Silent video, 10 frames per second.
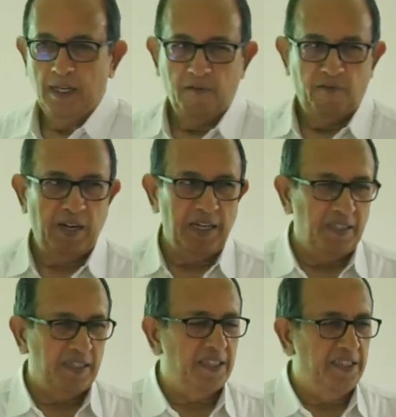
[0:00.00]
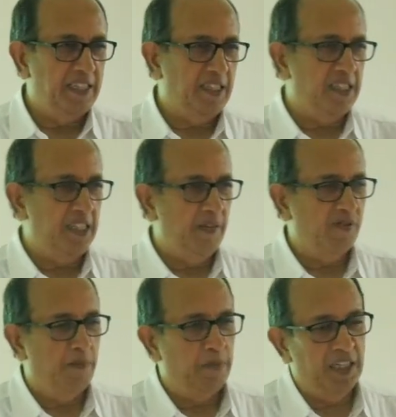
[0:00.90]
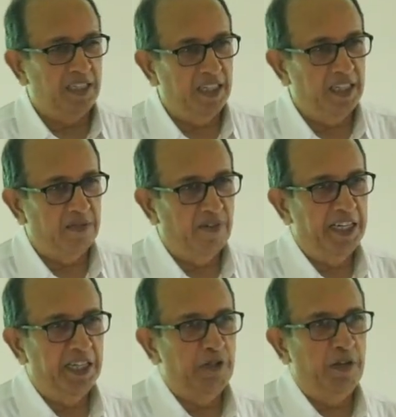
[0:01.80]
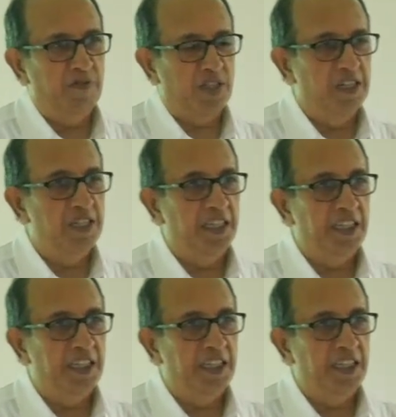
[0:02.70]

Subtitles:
Why this is necessary? If somebody says, why did you have surgery?